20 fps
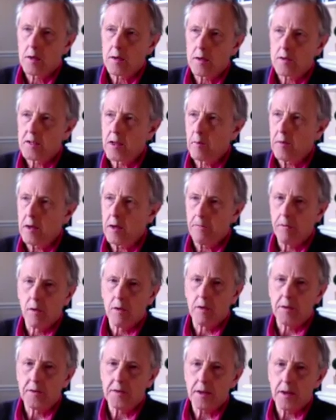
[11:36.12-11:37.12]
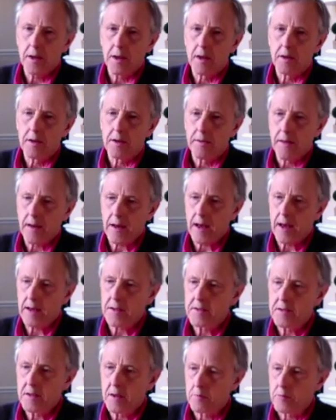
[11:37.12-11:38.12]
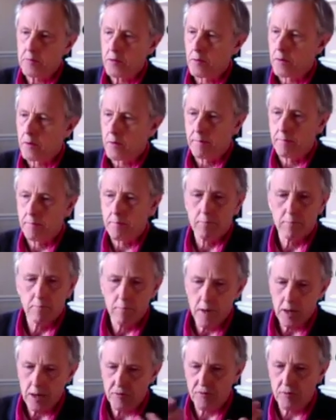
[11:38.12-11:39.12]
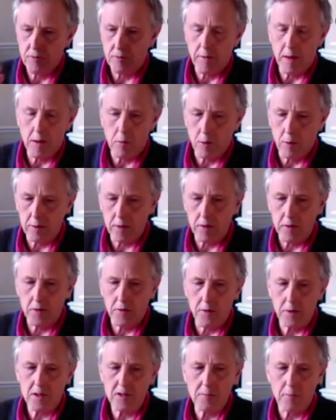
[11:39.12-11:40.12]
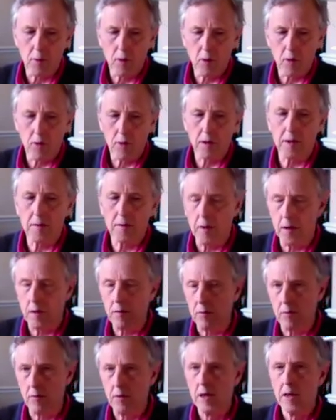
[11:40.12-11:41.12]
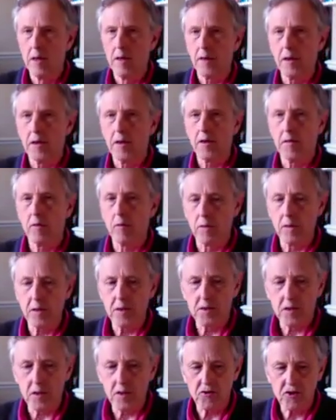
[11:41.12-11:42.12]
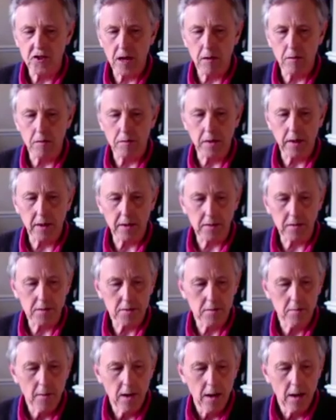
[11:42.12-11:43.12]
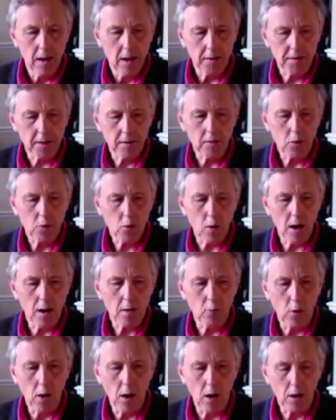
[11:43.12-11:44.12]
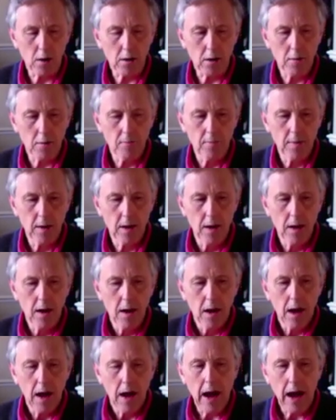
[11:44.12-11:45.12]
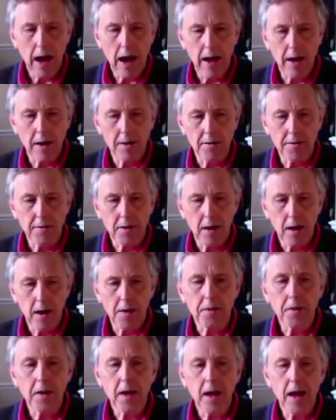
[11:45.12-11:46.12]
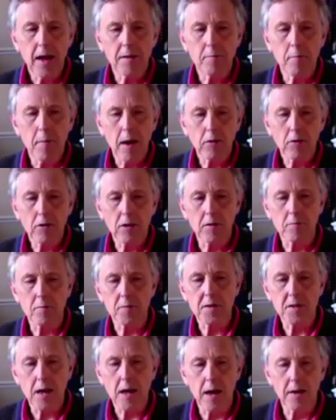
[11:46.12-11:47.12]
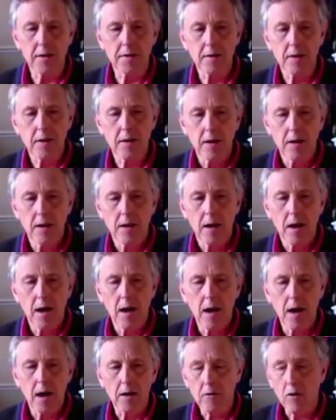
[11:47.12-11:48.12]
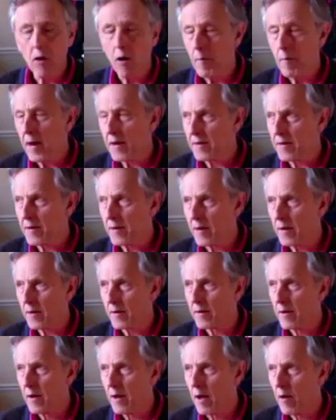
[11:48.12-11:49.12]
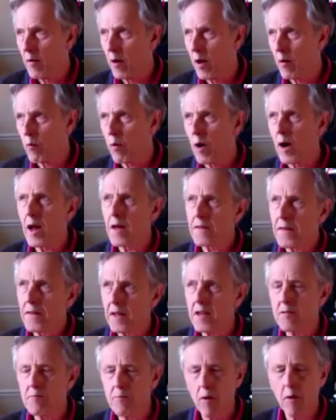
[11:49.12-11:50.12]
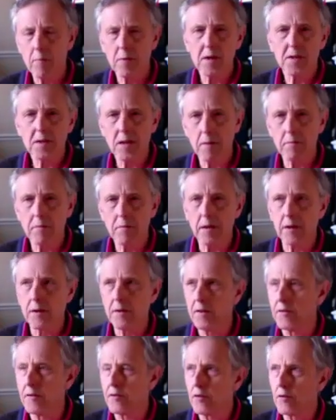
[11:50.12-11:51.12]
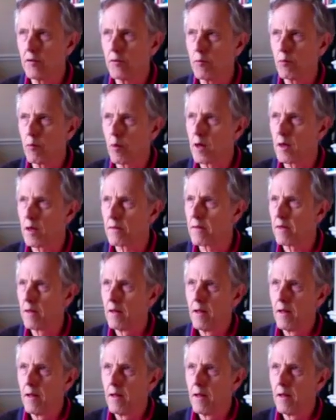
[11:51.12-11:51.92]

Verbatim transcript: Somebody volunteered and they had some sort of issue they wanted to explore. And they did all these Gestalt things. It didn't quite work. And at the end, Malcolm said, commented, well, I think it's probably something to do with